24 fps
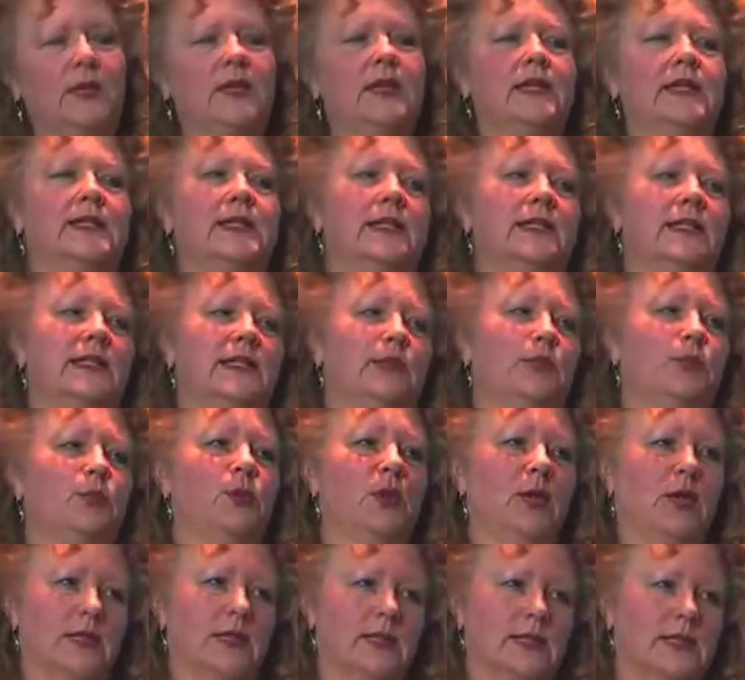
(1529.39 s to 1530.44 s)
as it is a
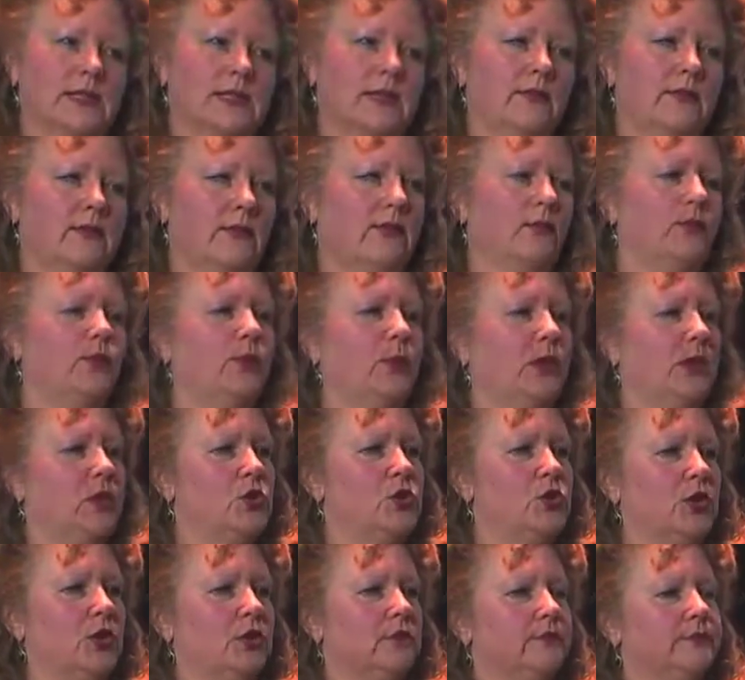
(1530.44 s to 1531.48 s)
place of
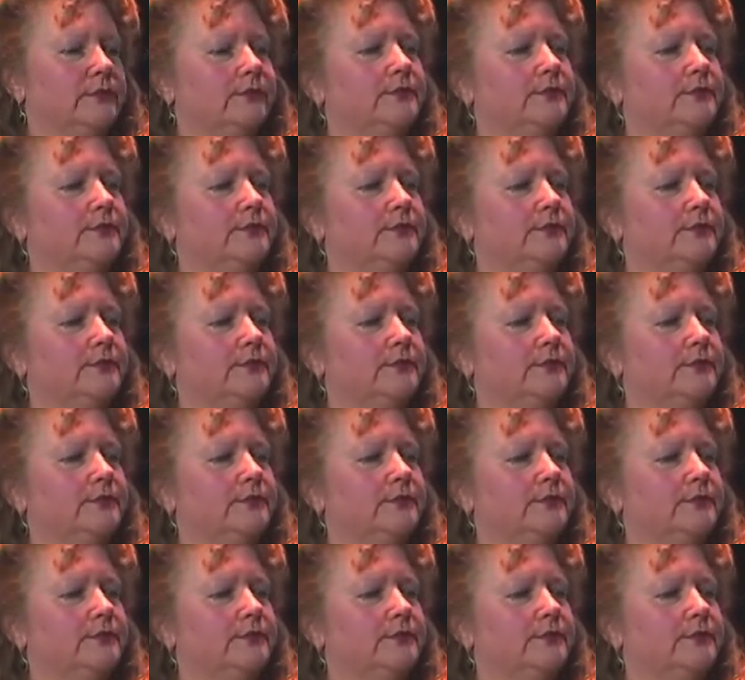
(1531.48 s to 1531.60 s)
information.